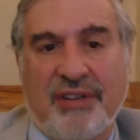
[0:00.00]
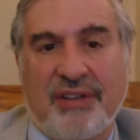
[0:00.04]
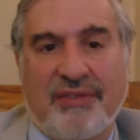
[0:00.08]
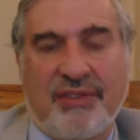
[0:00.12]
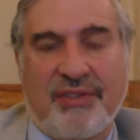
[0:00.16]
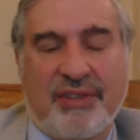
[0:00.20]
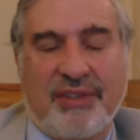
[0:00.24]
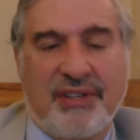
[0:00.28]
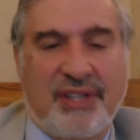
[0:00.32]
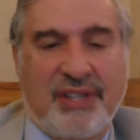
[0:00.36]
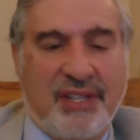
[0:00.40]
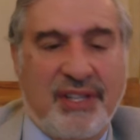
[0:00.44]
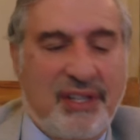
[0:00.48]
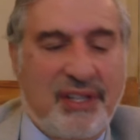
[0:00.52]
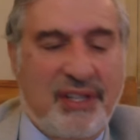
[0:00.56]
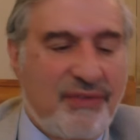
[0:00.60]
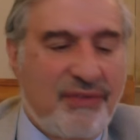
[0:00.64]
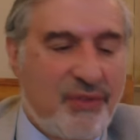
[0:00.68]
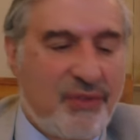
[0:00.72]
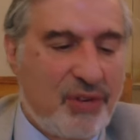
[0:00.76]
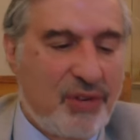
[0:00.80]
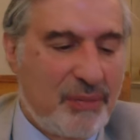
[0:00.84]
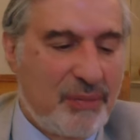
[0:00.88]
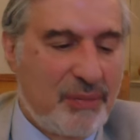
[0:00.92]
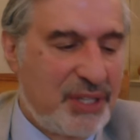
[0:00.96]
over the
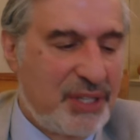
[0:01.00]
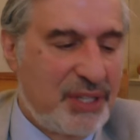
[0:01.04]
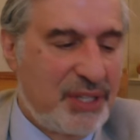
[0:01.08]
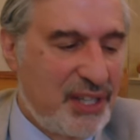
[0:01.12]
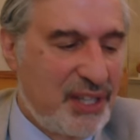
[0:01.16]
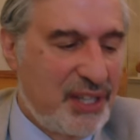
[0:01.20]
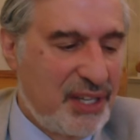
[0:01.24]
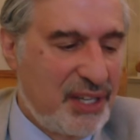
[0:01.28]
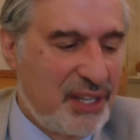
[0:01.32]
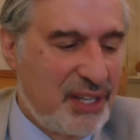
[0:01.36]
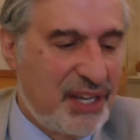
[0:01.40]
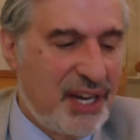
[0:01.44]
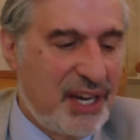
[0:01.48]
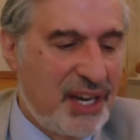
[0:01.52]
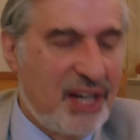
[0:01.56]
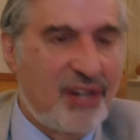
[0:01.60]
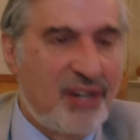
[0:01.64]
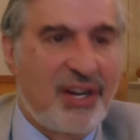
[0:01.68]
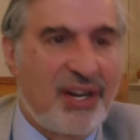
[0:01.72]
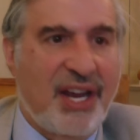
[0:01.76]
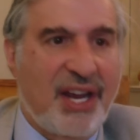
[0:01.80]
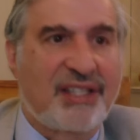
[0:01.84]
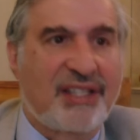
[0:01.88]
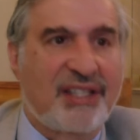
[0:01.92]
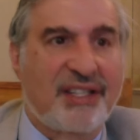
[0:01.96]
Affordable
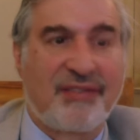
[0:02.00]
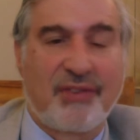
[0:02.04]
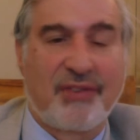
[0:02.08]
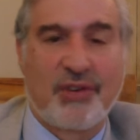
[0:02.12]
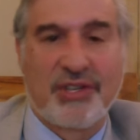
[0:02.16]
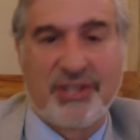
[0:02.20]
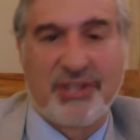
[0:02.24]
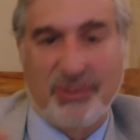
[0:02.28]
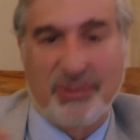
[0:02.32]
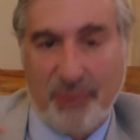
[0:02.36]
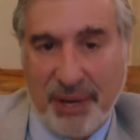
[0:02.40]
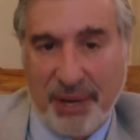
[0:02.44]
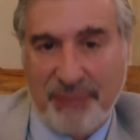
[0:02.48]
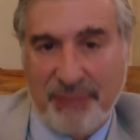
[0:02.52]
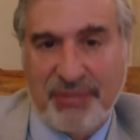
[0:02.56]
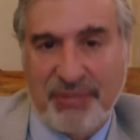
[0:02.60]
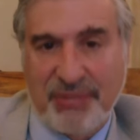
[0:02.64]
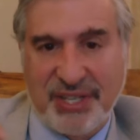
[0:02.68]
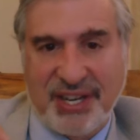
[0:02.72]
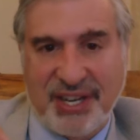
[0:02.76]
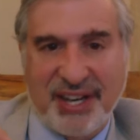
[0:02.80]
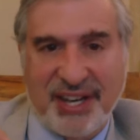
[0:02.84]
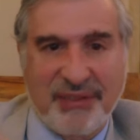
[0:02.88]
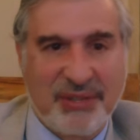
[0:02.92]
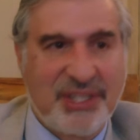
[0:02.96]
Care Act. And of course, the
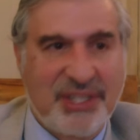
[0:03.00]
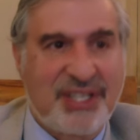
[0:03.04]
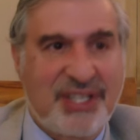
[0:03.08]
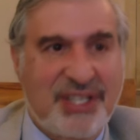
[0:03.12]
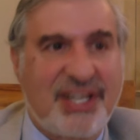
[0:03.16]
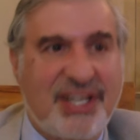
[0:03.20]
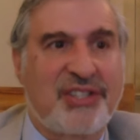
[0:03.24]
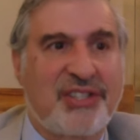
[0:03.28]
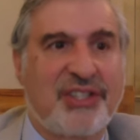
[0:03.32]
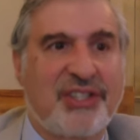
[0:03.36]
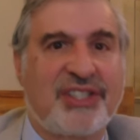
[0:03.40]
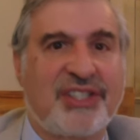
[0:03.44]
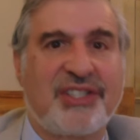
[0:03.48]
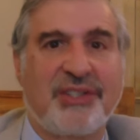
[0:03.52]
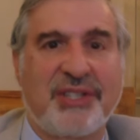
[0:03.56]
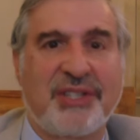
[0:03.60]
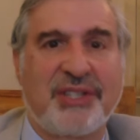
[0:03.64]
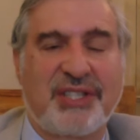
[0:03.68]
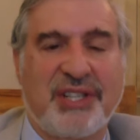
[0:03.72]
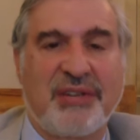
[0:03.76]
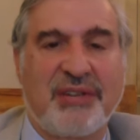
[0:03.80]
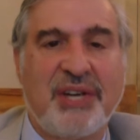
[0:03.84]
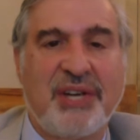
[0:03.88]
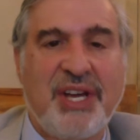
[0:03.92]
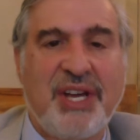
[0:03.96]
website was central to
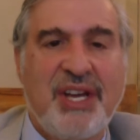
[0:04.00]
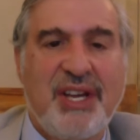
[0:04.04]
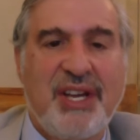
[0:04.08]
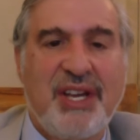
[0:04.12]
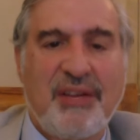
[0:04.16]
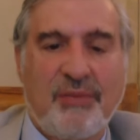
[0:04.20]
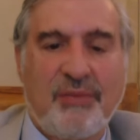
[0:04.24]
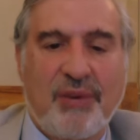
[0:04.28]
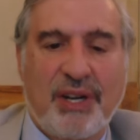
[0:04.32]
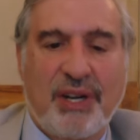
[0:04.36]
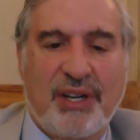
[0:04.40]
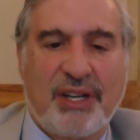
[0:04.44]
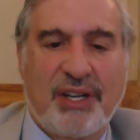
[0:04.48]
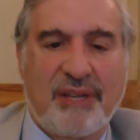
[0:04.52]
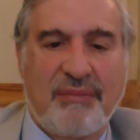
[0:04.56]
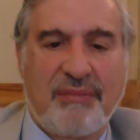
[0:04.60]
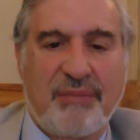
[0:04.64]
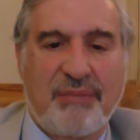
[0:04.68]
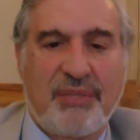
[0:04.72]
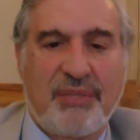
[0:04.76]
it. So where